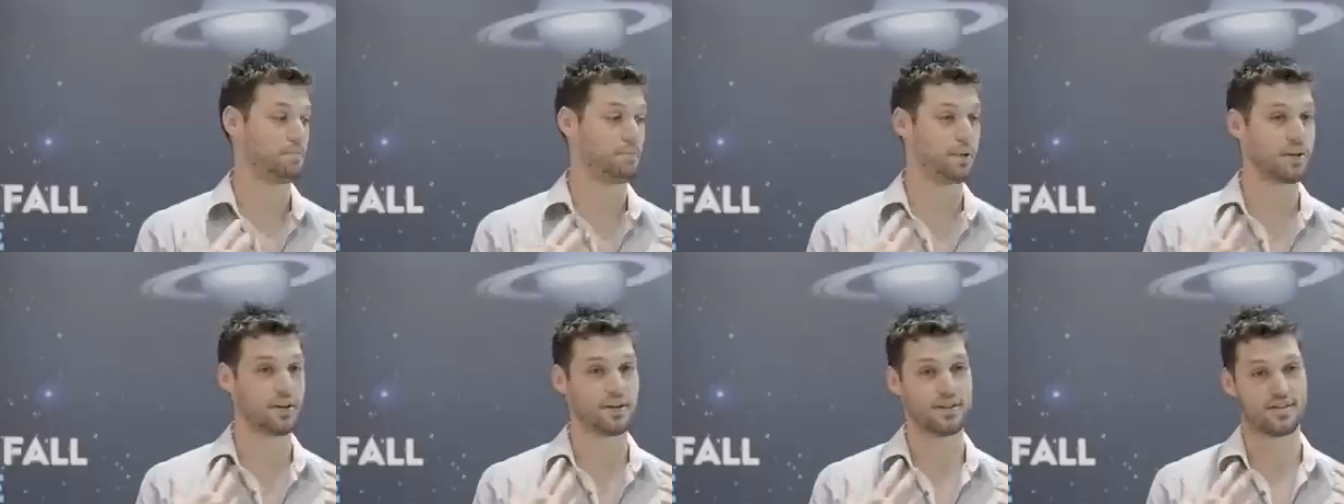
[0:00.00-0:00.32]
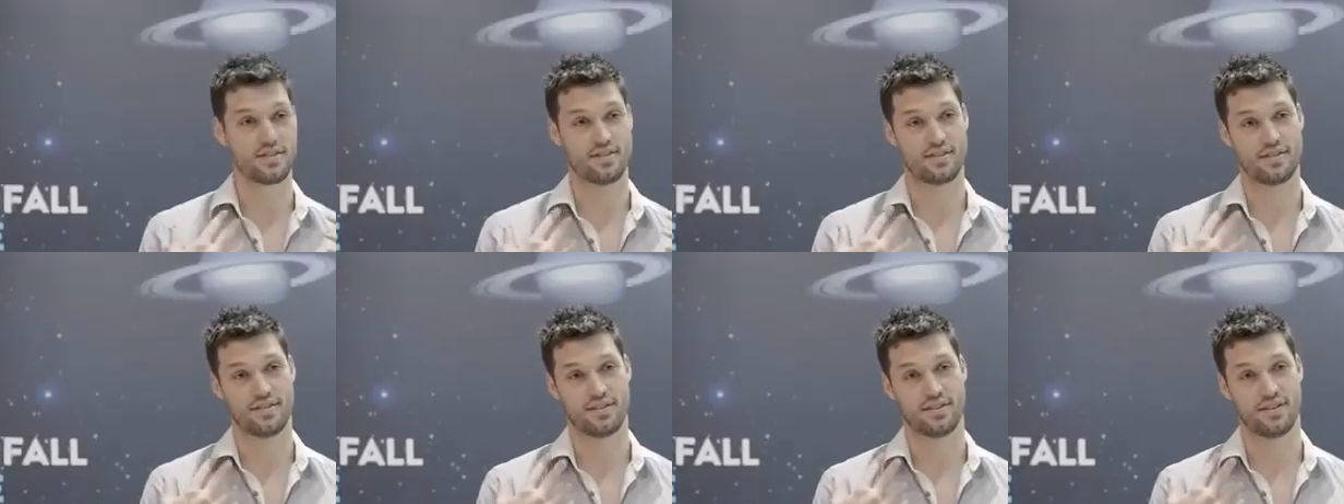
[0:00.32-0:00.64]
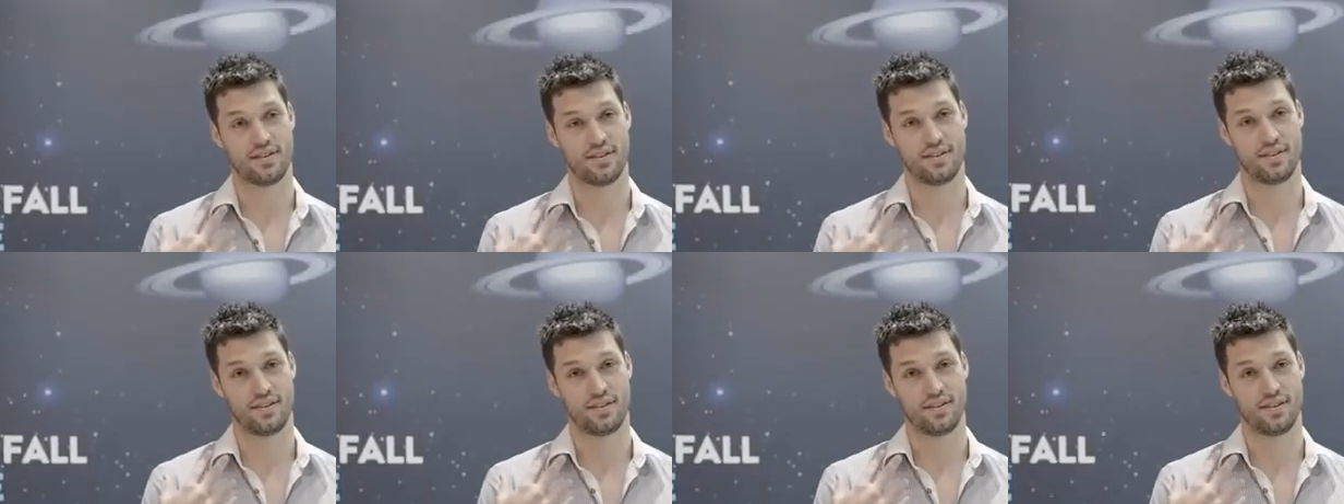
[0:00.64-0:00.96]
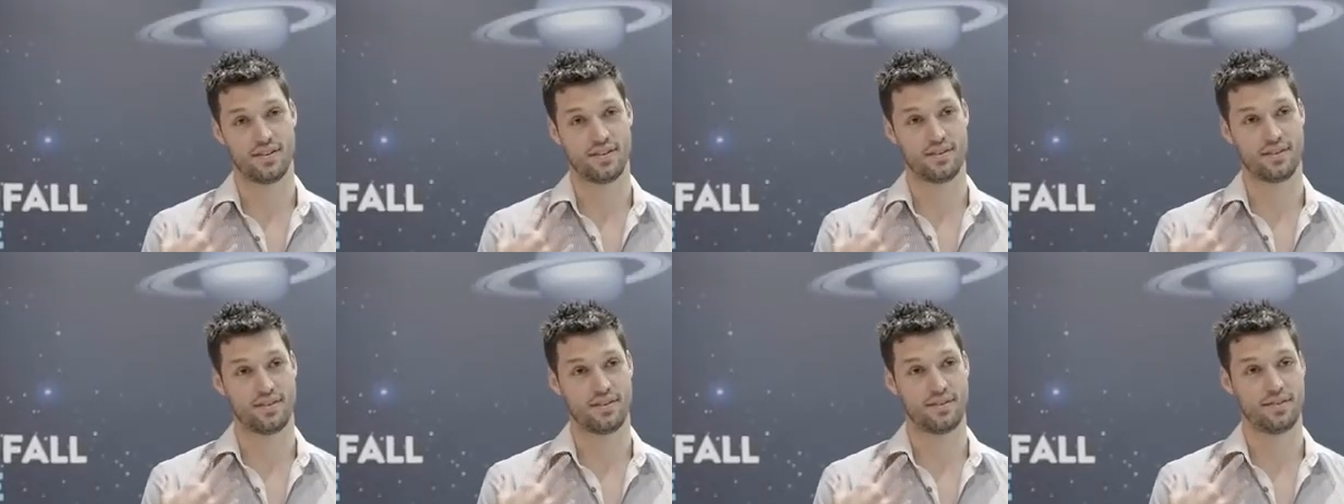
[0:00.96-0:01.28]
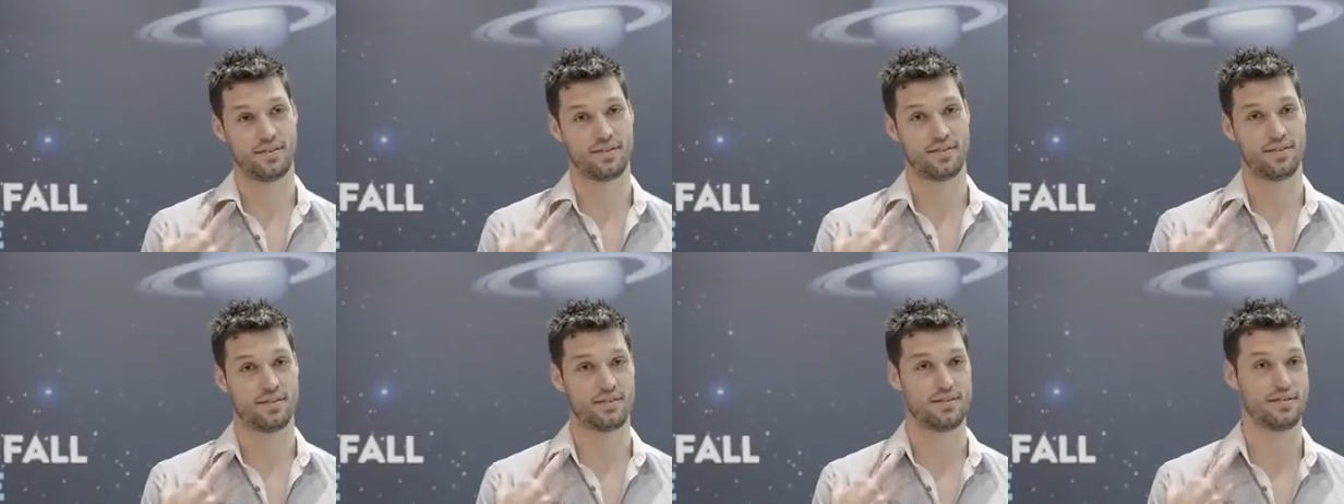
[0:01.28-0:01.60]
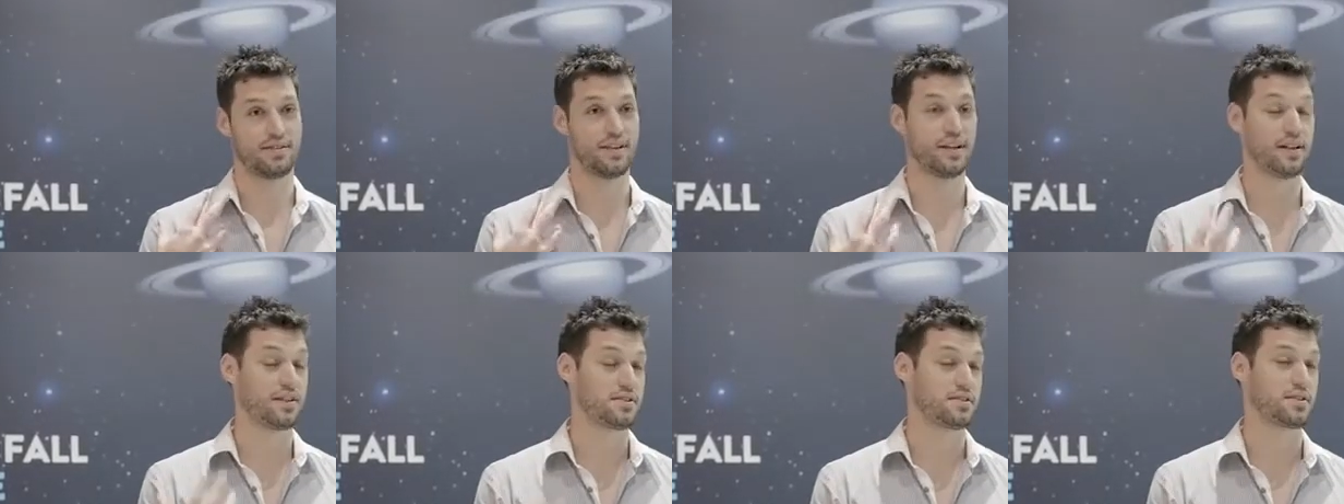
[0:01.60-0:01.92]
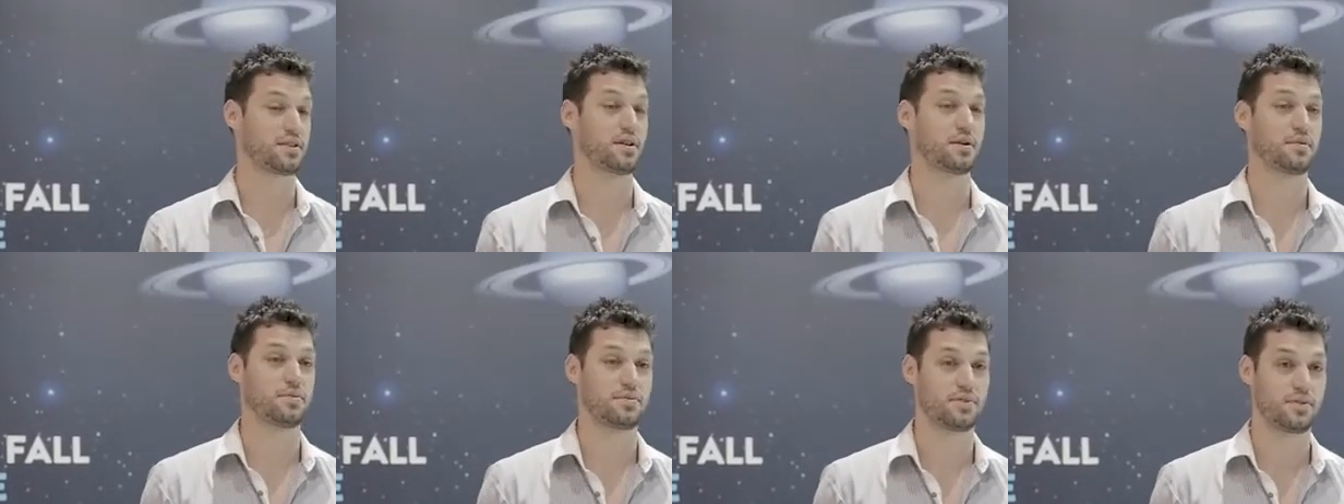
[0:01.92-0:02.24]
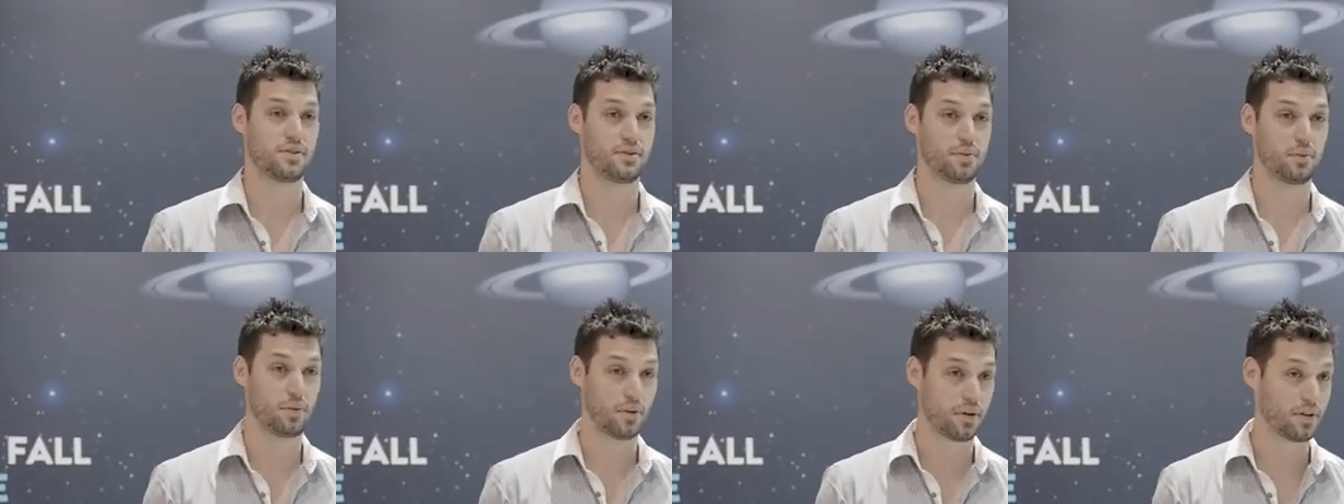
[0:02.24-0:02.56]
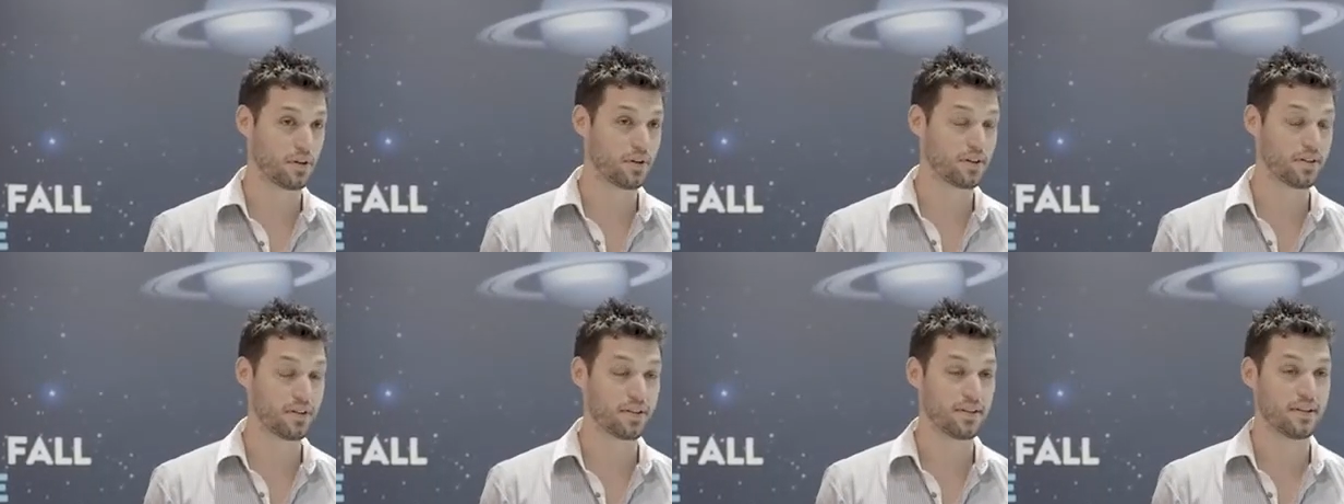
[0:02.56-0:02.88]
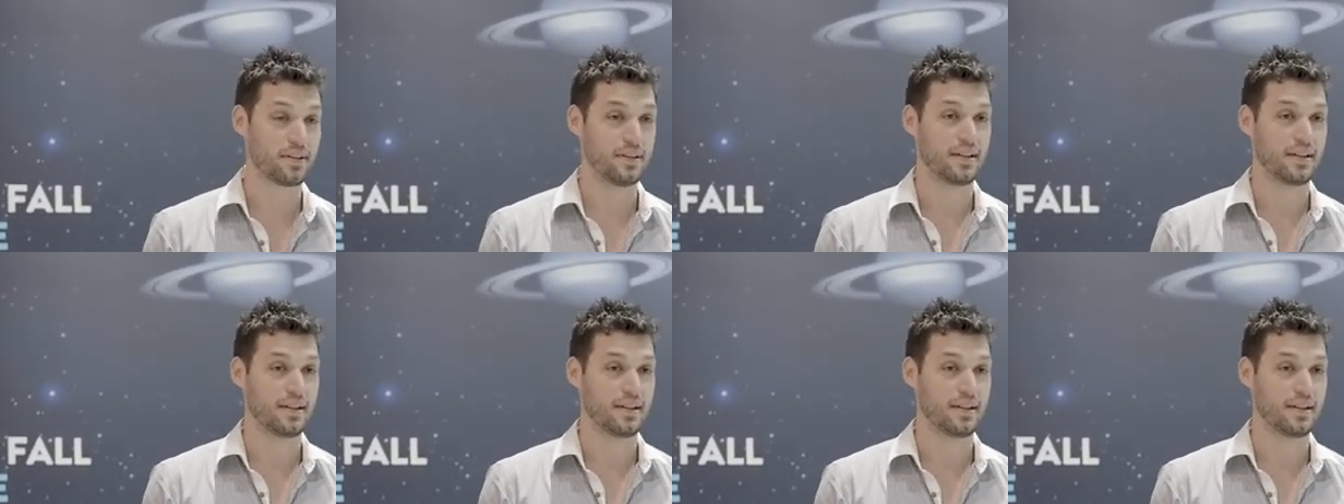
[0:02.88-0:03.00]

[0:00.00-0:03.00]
biggest telescopes in the world.